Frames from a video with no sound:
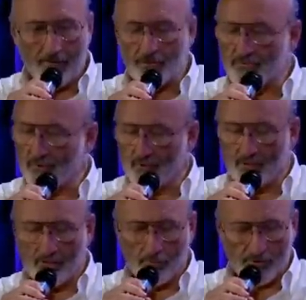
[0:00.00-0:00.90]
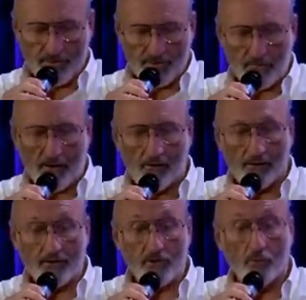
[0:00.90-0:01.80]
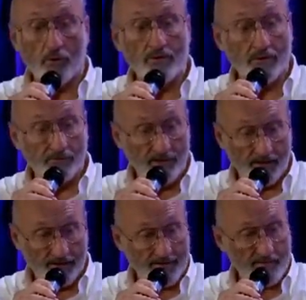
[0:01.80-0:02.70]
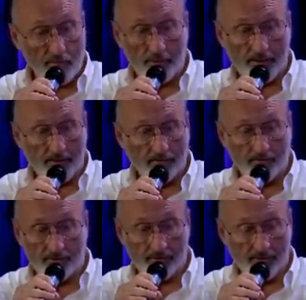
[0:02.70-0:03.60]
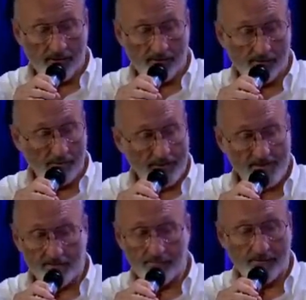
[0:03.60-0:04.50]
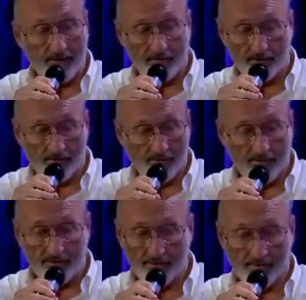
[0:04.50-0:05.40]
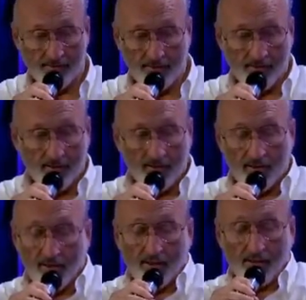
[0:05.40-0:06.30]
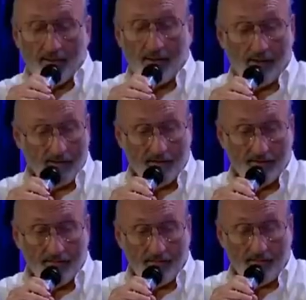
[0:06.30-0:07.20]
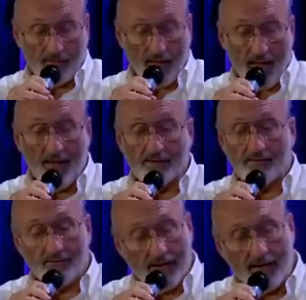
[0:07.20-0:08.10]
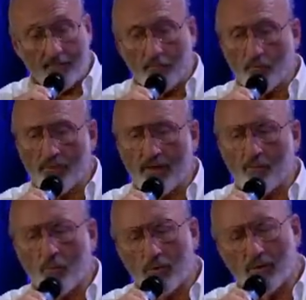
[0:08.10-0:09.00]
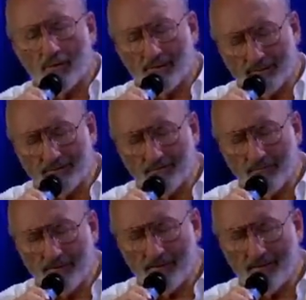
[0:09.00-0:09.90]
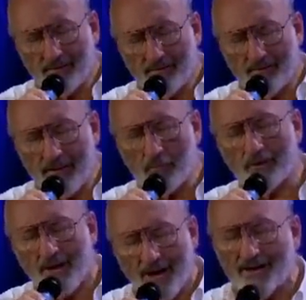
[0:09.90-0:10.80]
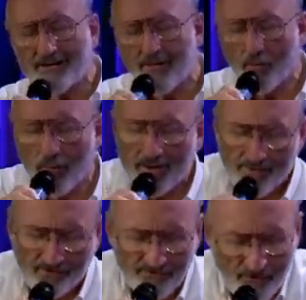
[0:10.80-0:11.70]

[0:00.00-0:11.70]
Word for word: he was he was inspiring, and so were his lieutenants. Everybody, you know, the NAACP, all of the uh, and they they were they were kind in the way that